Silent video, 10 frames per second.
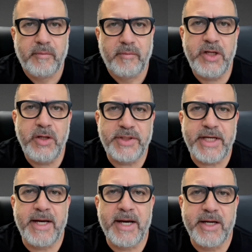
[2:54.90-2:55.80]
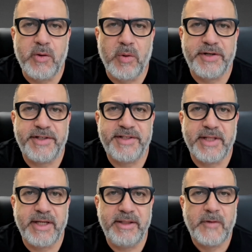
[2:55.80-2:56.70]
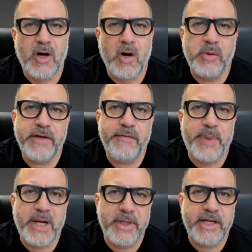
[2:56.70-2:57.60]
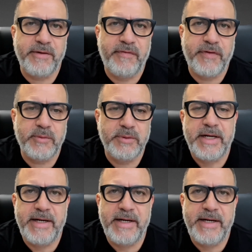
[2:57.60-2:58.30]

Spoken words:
Use AI cautiously. Only for public info,